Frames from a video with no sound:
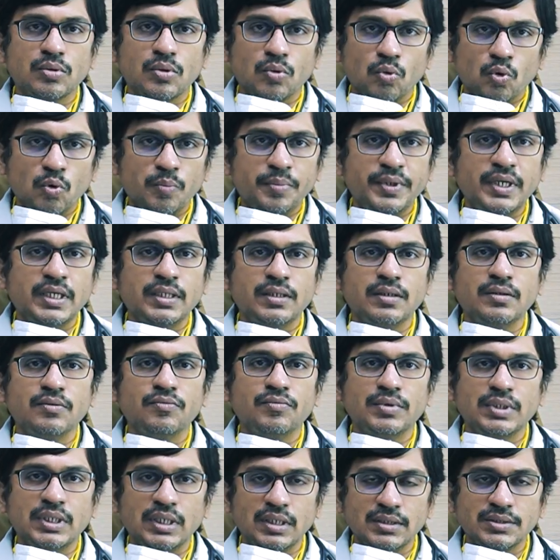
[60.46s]
the OPD
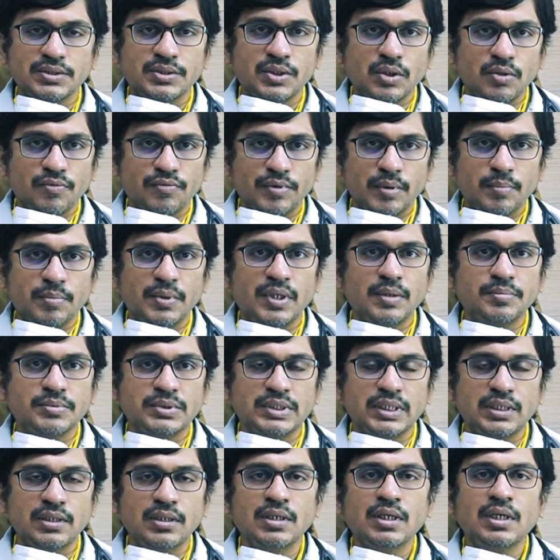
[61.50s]
with the history of
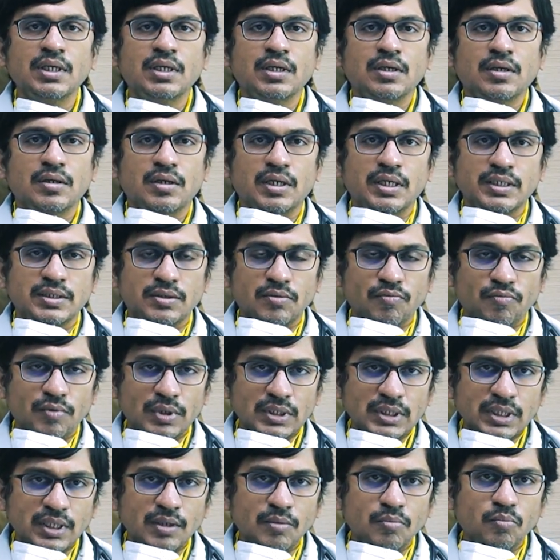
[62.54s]
epilepsy,
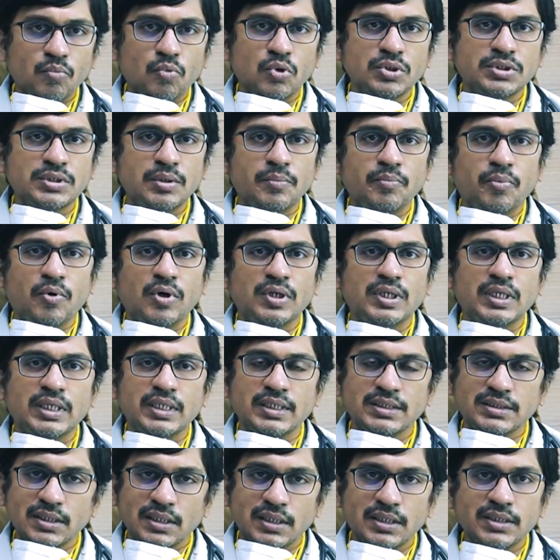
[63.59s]
one thing most important
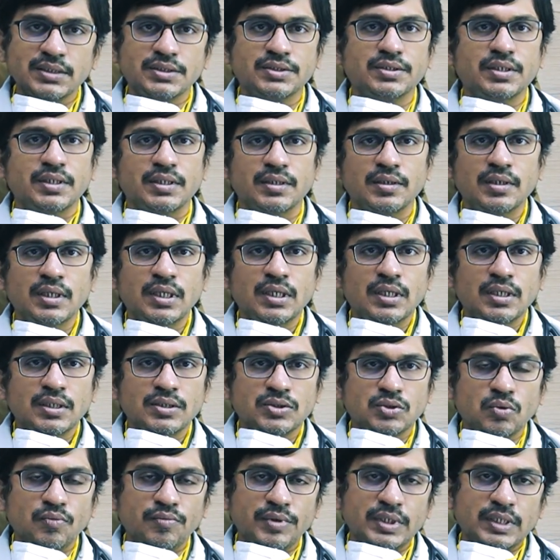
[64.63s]
is the history.
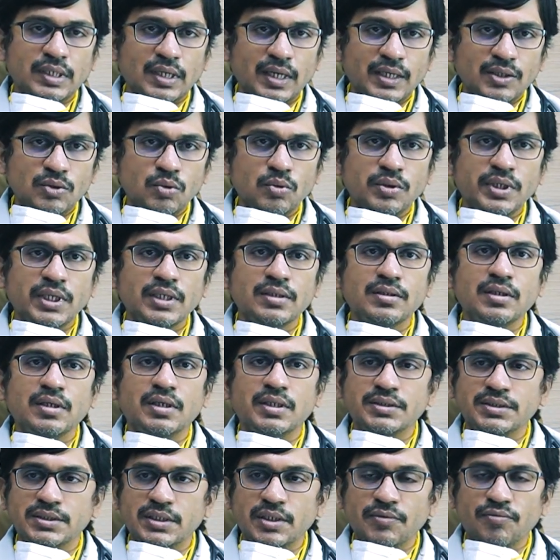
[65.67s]
So we try to take the
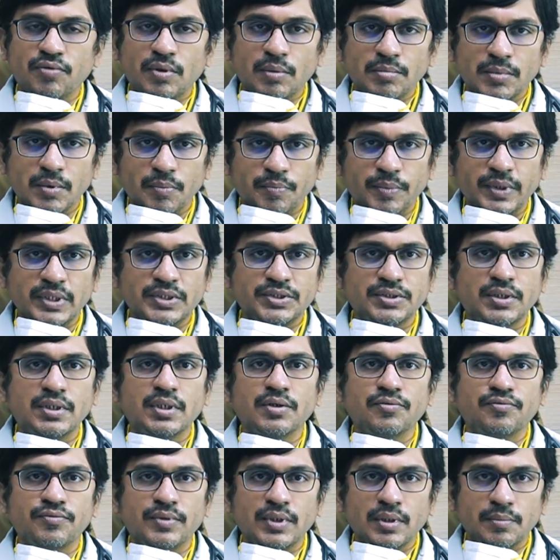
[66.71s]
history from the patient
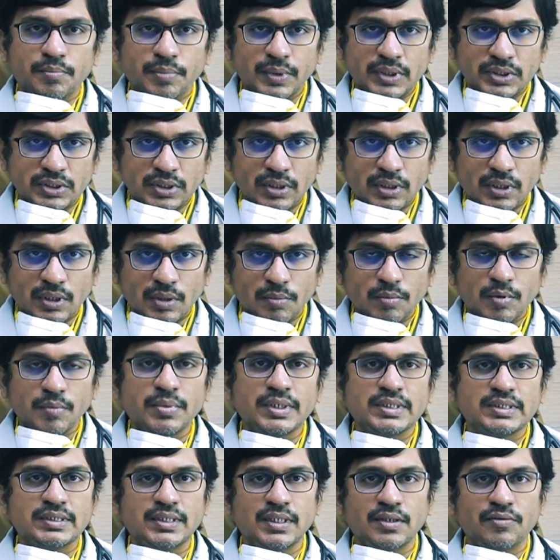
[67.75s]
if the patient
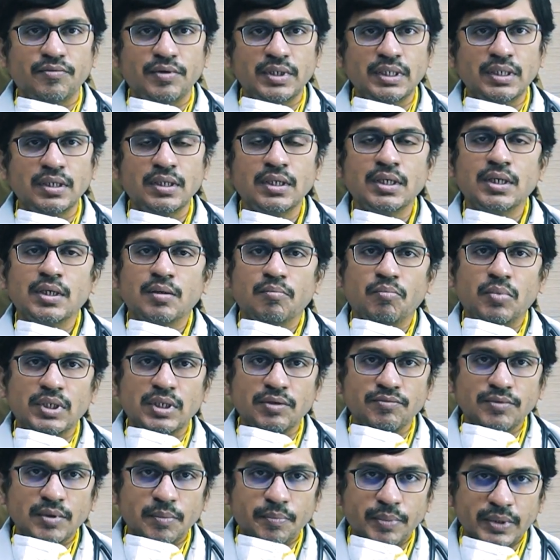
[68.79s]
remembers the event, but
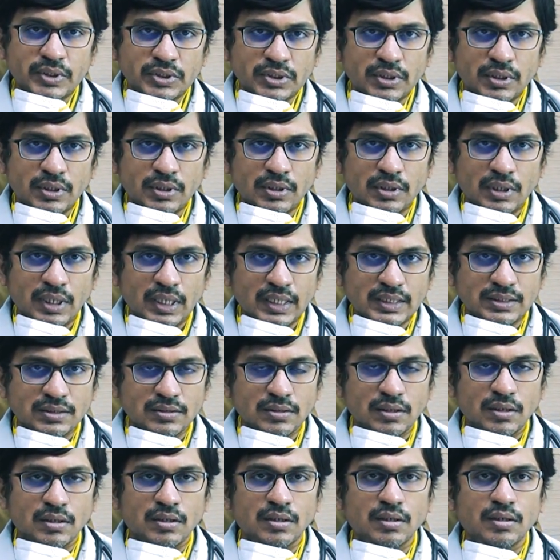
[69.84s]
if the patient has
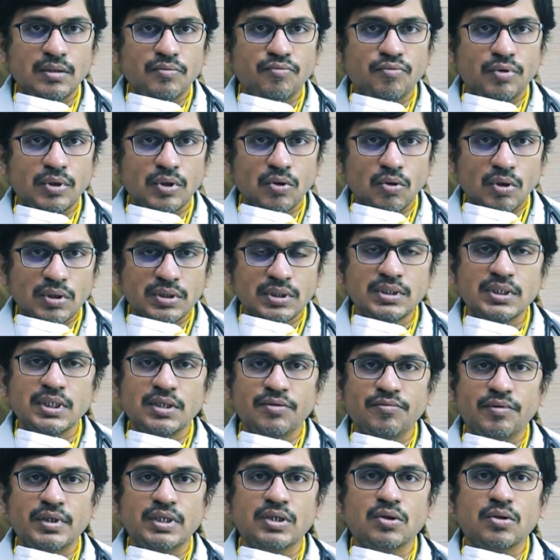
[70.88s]
forgotten the
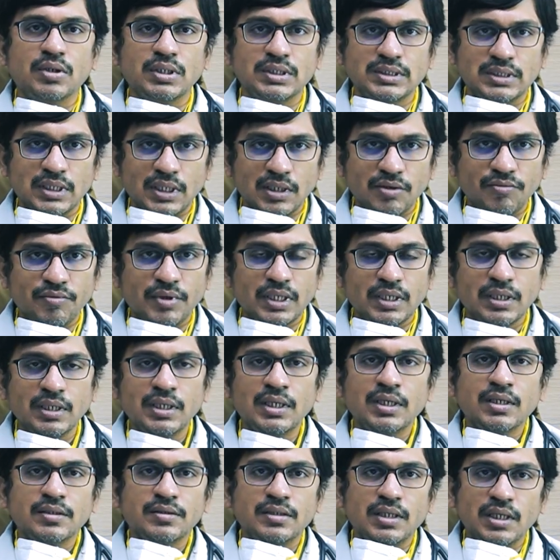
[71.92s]
event or is unaware,
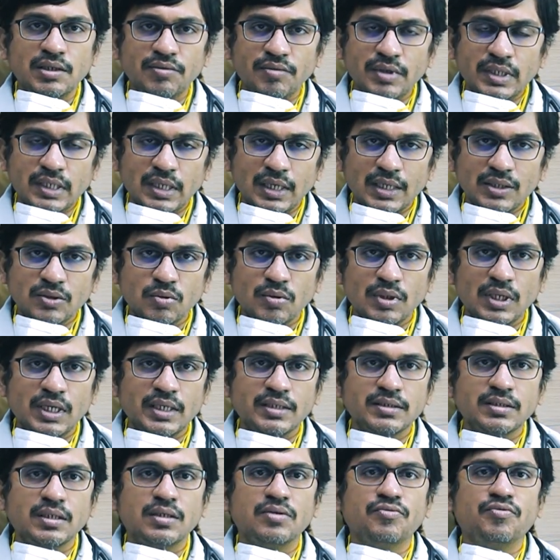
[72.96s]
then we try to
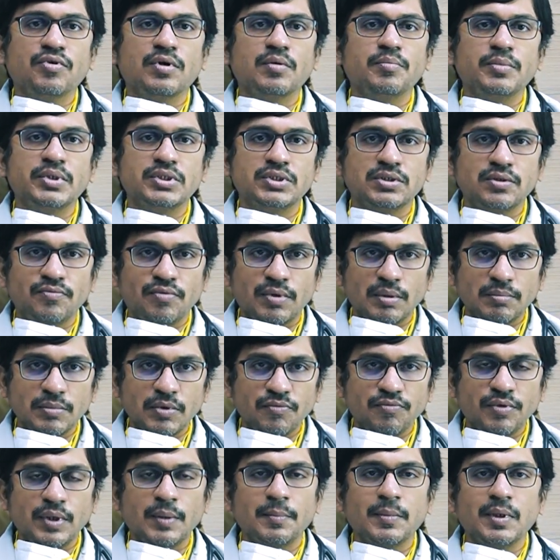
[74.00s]
collect the information from
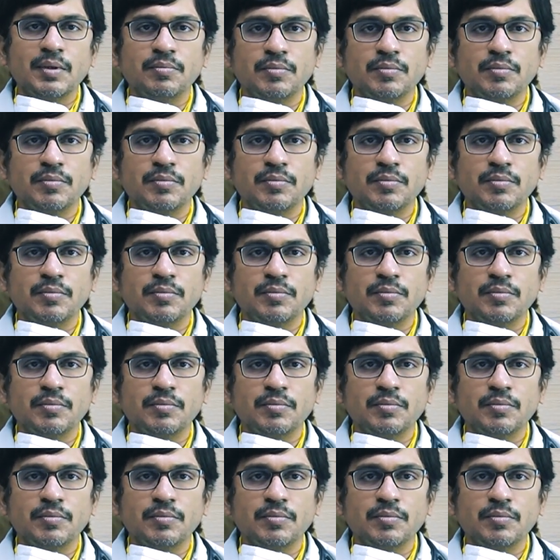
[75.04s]
the family